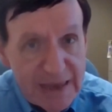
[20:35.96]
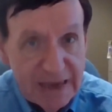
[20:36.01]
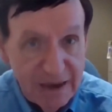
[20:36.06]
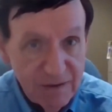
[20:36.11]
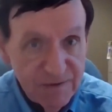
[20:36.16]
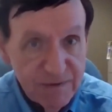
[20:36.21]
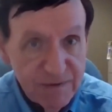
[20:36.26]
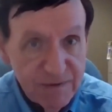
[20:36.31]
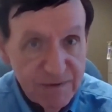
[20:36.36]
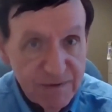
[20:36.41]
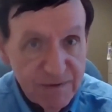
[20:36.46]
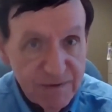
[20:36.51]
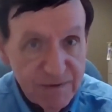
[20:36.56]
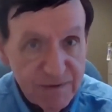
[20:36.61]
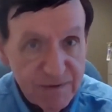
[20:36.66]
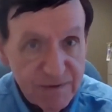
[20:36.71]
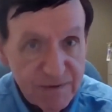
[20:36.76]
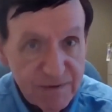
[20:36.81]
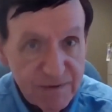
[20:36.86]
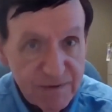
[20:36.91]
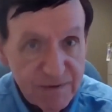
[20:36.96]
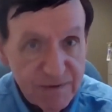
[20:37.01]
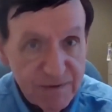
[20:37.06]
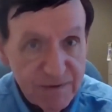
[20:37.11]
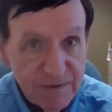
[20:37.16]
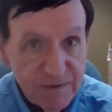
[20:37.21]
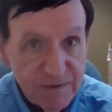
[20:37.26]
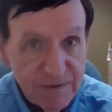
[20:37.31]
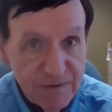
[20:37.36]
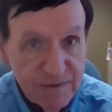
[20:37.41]
that
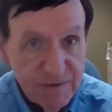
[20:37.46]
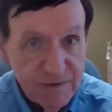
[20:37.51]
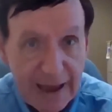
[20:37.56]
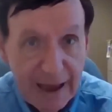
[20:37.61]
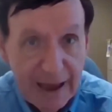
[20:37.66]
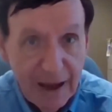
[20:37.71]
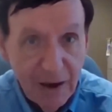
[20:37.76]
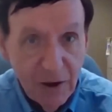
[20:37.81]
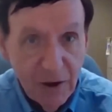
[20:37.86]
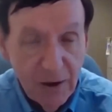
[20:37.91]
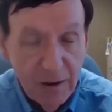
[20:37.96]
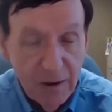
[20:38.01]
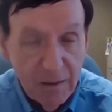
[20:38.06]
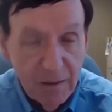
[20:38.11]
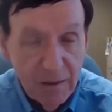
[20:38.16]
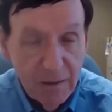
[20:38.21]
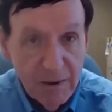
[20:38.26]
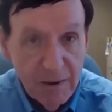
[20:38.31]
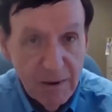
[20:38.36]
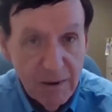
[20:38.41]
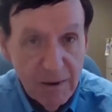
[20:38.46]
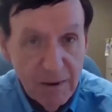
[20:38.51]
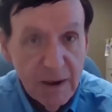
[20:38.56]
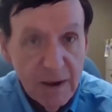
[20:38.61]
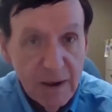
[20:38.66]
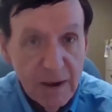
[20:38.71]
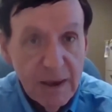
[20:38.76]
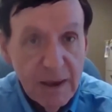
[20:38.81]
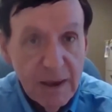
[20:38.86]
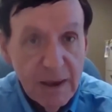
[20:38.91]
somebody watching us
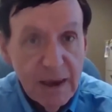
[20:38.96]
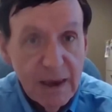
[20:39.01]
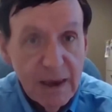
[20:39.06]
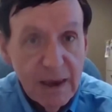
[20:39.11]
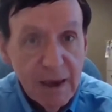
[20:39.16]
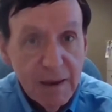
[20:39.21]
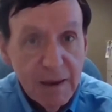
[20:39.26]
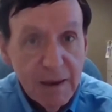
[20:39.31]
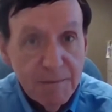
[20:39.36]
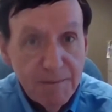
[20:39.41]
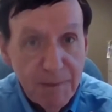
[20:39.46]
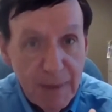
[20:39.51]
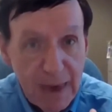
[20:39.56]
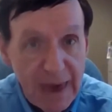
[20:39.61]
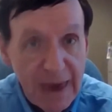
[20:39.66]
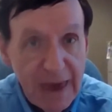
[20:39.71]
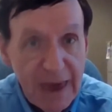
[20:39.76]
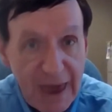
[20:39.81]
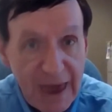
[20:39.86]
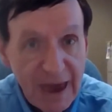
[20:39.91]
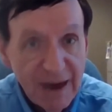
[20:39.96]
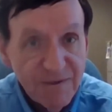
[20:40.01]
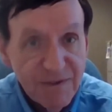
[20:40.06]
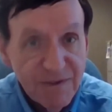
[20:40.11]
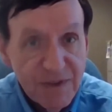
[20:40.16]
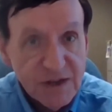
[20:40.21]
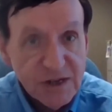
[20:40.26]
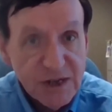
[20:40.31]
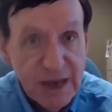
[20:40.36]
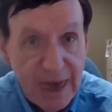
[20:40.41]
right now may
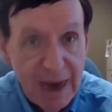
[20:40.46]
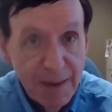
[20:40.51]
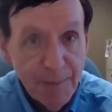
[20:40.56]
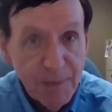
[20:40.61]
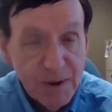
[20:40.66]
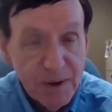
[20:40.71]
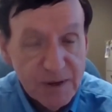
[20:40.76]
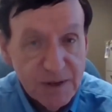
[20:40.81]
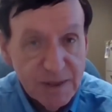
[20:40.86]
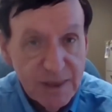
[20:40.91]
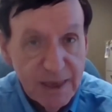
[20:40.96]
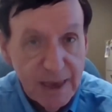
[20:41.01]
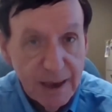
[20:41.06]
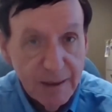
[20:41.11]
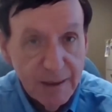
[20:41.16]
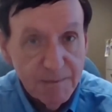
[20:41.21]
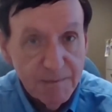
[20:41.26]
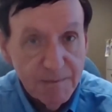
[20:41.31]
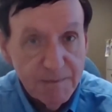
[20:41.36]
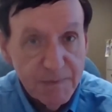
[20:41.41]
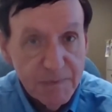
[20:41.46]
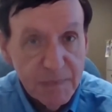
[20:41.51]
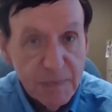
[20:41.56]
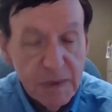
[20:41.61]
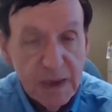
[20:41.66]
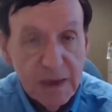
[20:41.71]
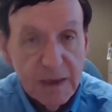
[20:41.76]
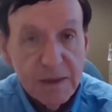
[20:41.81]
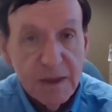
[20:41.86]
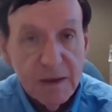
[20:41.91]
have this happen to them
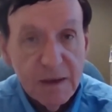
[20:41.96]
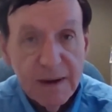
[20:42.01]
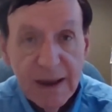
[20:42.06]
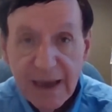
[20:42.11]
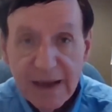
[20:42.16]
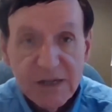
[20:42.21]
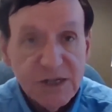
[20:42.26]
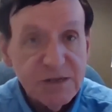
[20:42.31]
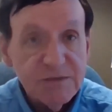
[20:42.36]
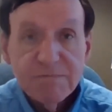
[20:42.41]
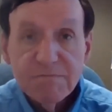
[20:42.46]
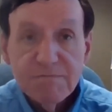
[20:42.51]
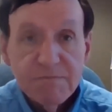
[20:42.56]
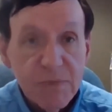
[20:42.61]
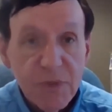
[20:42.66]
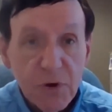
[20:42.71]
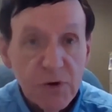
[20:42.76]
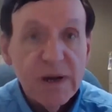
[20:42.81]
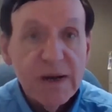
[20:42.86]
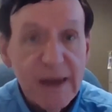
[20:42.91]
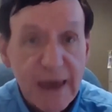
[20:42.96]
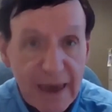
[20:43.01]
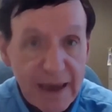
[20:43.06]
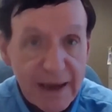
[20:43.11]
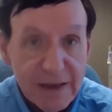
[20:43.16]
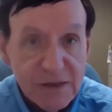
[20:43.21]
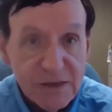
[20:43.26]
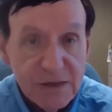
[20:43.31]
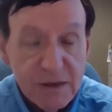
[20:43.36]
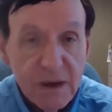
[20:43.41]
in the next 30 days,
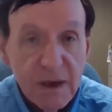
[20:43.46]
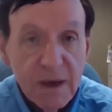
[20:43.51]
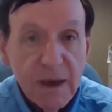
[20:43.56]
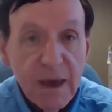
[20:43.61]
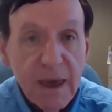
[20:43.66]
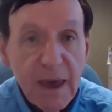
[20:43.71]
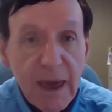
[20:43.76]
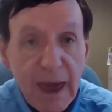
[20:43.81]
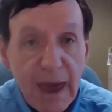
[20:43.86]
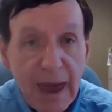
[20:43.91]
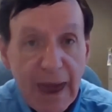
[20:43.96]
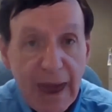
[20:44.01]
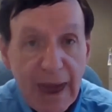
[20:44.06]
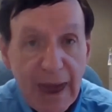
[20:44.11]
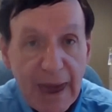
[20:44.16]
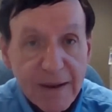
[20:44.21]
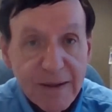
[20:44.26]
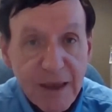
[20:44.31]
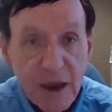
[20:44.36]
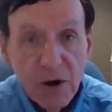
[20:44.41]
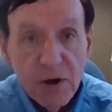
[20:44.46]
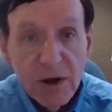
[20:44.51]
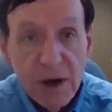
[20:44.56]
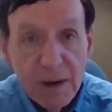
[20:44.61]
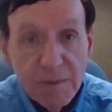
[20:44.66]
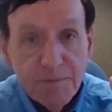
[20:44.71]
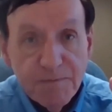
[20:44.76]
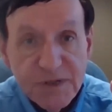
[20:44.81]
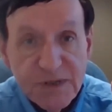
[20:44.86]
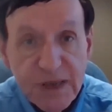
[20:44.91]
and they're going to
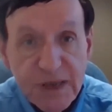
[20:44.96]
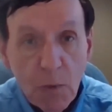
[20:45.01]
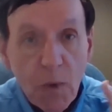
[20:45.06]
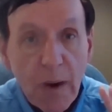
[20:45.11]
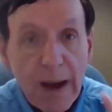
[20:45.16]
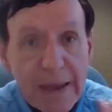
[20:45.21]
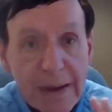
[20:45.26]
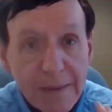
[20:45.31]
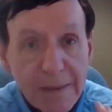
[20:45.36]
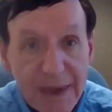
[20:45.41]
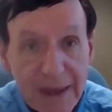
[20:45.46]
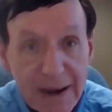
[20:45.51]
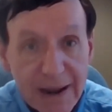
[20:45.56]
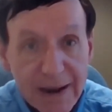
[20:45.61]
say, wait a minute,